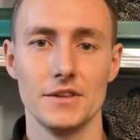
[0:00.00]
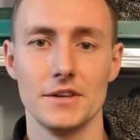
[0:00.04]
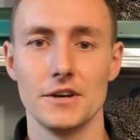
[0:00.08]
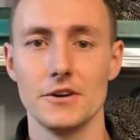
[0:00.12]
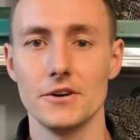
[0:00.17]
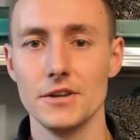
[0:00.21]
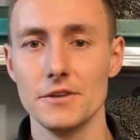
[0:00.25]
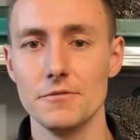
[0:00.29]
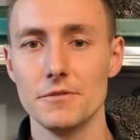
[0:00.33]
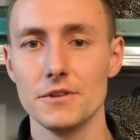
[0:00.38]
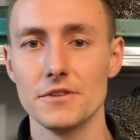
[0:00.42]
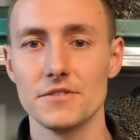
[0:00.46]
There
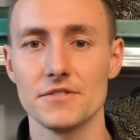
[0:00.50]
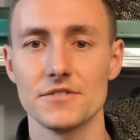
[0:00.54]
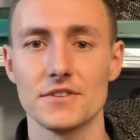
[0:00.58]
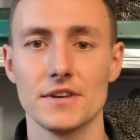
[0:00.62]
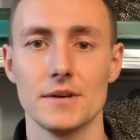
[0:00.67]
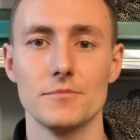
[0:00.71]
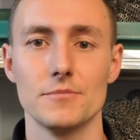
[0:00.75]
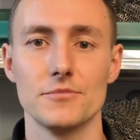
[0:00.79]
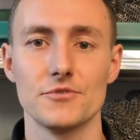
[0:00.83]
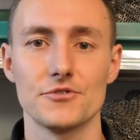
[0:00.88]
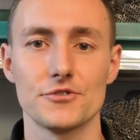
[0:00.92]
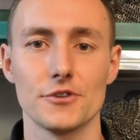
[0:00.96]
are even
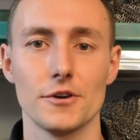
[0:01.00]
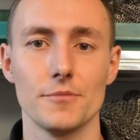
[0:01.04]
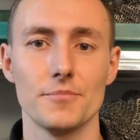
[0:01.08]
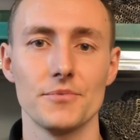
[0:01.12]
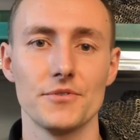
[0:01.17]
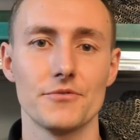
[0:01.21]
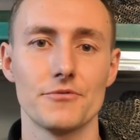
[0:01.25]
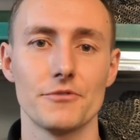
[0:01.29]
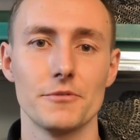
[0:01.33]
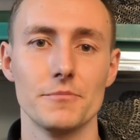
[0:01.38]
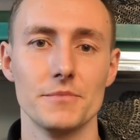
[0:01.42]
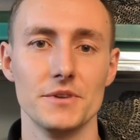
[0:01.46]
some
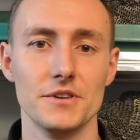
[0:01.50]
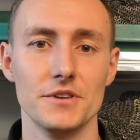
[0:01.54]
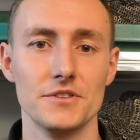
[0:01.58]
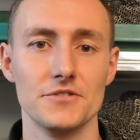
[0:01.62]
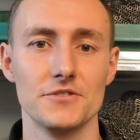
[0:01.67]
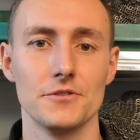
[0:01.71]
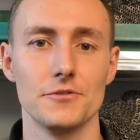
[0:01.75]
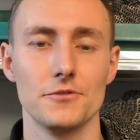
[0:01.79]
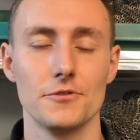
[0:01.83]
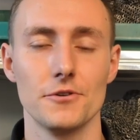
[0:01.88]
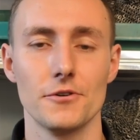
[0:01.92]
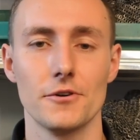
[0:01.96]
shops from
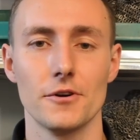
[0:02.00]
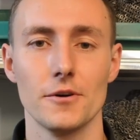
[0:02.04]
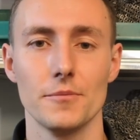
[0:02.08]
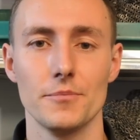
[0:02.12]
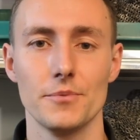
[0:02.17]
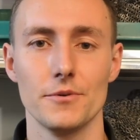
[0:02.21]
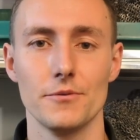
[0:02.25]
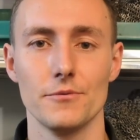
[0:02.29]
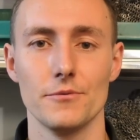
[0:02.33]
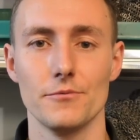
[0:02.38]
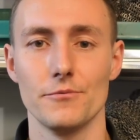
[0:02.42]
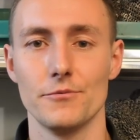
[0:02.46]
Eastern
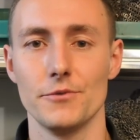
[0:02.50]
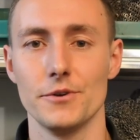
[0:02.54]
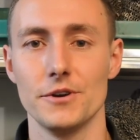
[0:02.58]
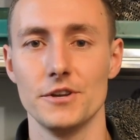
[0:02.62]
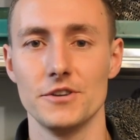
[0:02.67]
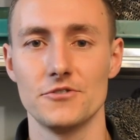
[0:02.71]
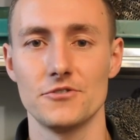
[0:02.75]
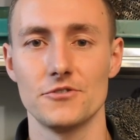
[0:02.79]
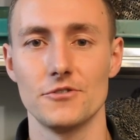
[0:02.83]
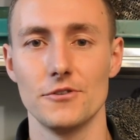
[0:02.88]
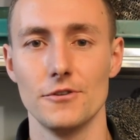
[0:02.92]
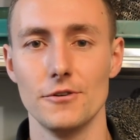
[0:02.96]
Europe
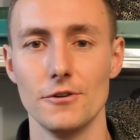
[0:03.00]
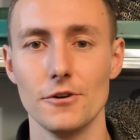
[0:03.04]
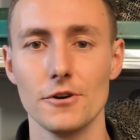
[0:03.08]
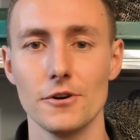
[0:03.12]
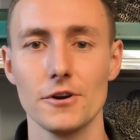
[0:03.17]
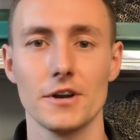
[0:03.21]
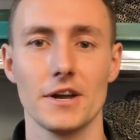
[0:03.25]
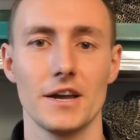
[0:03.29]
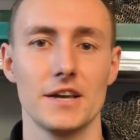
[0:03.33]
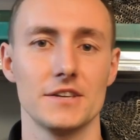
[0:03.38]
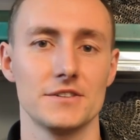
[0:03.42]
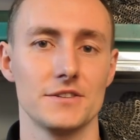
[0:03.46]
which
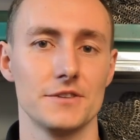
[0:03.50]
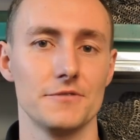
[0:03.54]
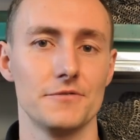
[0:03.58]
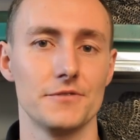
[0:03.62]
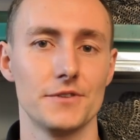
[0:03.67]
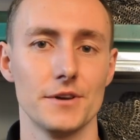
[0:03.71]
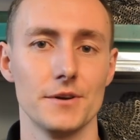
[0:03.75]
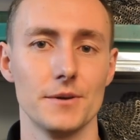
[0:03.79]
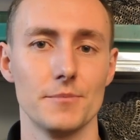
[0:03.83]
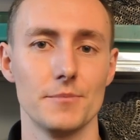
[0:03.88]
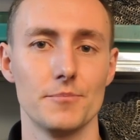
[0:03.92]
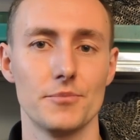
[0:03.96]
look as
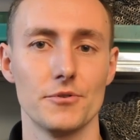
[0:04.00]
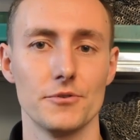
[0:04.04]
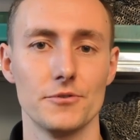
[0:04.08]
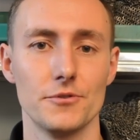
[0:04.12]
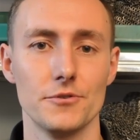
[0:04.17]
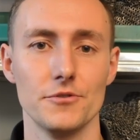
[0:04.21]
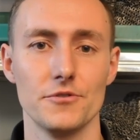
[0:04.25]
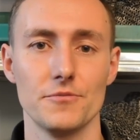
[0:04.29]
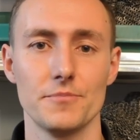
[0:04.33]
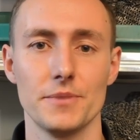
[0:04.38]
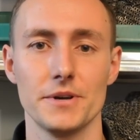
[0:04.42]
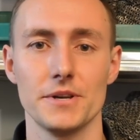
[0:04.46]
if they
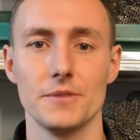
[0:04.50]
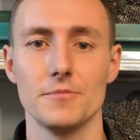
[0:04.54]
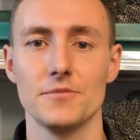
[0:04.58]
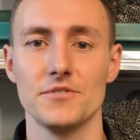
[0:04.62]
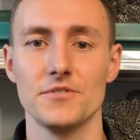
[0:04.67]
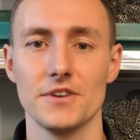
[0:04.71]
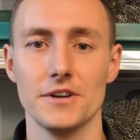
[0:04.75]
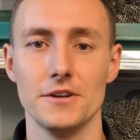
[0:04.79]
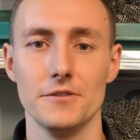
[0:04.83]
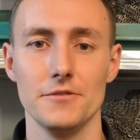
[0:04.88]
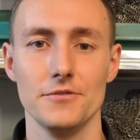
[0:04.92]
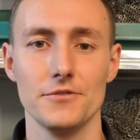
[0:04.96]
produce by
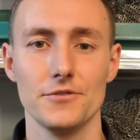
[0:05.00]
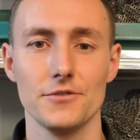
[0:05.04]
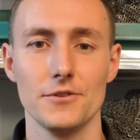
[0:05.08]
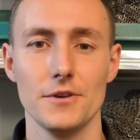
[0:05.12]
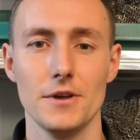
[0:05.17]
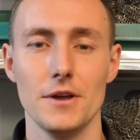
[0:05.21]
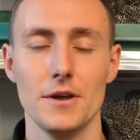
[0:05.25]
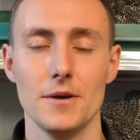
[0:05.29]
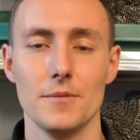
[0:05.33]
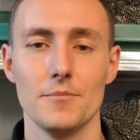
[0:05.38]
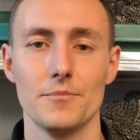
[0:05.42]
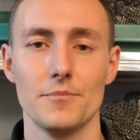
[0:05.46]
themselves,
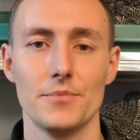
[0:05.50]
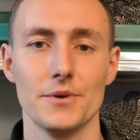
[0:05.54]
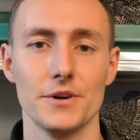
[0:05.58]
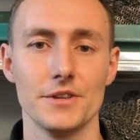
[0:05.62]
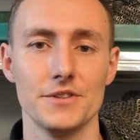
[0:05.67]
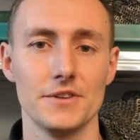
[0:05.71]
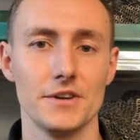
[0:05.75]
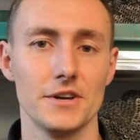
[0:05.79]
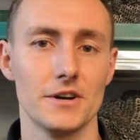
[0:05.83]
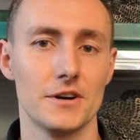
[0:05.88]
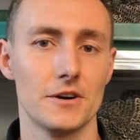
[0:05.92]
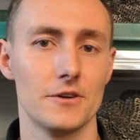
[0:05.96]

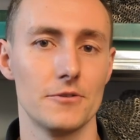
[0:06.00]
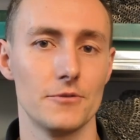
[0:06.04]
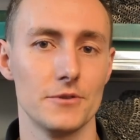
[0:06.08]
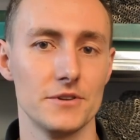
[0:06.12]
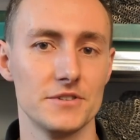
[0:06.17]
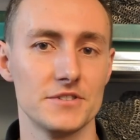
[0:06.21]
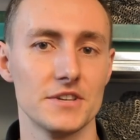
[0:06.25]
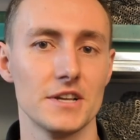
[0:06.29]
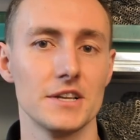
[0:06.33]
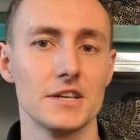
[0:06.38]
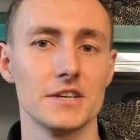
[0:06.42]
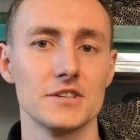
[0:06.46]
but they are
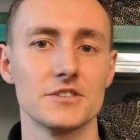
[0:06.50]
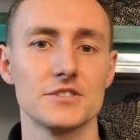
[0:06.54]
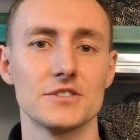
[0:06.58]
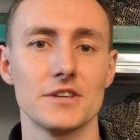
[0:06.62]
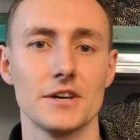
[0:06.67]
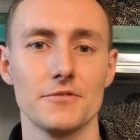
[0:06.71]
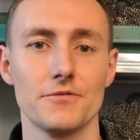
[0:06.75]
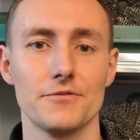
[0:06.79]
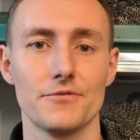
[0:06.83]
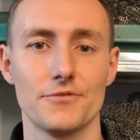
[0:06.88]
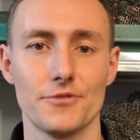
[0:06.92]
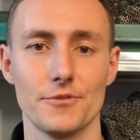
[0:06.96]
reselling
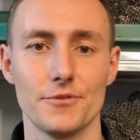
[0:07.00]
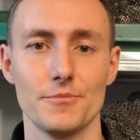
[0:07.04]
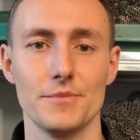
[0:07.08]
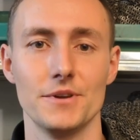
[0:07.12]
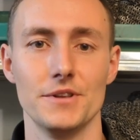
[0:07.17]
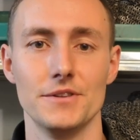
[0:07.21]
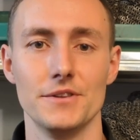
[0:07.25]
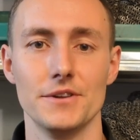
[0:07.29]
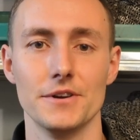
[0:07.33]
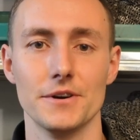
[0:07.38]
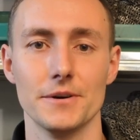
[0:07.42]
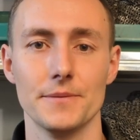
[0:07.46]
stuff from
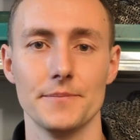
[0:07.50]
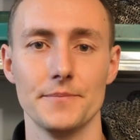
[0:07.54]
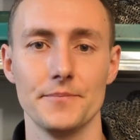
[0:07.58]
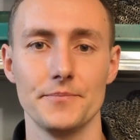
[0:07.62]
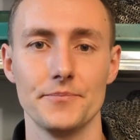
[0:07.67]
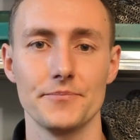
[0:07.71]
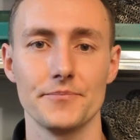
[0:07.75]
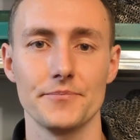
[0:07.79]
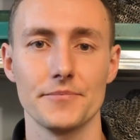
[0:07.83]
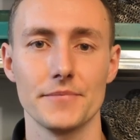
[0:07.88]
India.